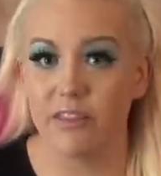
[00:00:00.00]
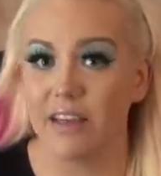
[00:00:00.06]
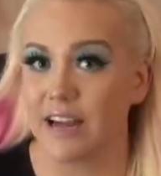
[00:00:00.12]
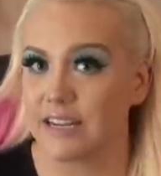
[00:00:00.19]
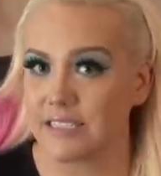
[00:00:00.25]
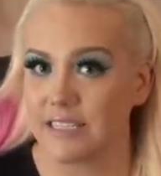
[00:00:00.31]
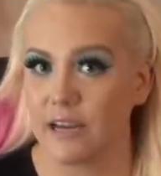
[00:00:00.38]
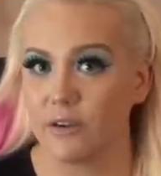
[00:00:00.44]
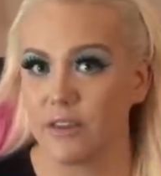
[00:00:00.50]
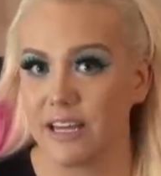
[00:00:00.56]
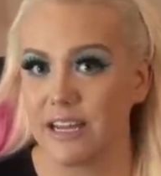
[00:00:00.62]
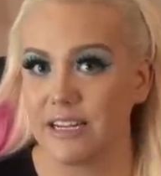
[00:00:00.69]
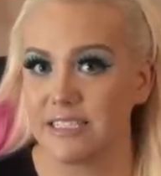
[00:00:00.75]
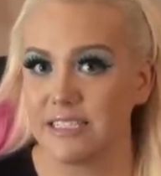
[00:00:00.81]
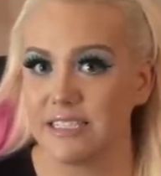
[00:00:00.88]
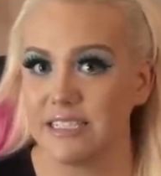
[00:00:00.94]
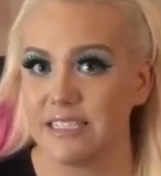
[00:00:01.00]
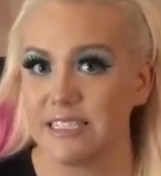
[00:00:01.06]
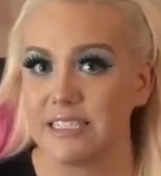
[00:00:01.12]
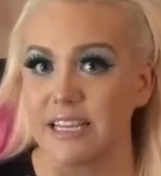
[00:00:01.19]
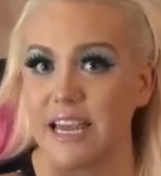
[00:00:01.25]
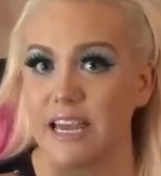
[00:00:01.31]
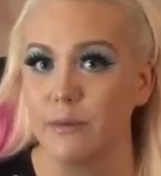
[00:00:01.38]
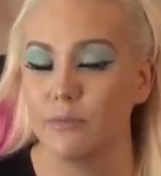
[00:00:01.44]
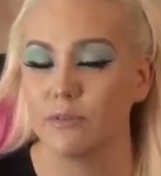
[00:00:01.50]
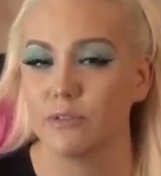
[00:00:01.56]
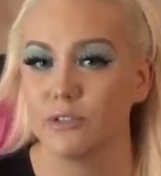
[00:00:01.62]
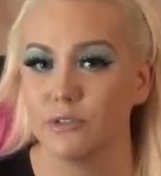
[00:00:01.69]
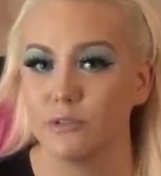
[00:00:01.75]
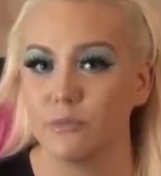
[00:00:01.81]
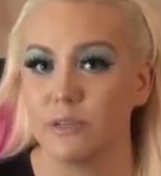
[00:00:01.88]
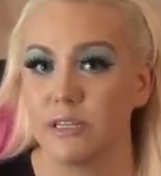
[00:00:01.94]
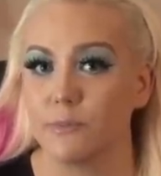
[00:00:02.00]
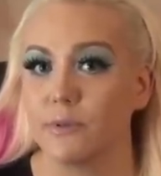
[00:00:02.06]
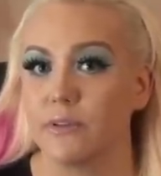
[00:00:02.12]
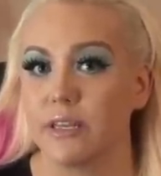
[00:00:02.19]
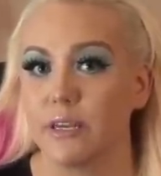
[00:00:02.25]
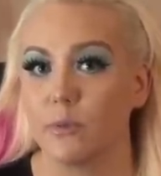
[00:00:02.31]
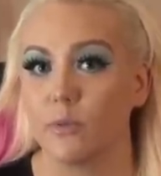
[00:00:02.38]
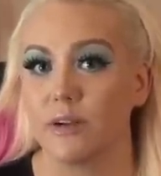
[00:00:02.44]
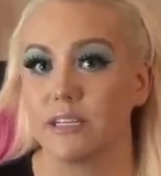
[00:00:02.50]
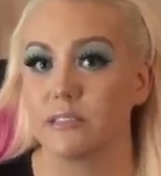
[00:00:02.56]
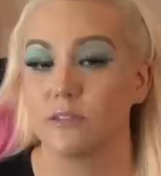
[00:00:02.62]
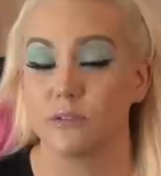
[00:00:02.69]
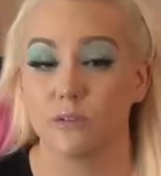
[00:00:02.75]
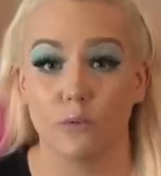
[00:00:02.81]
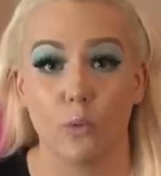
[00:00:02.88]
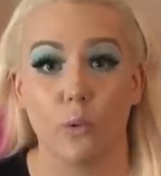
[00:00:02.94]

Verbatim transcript: that is how the entity is able to manipulate what it's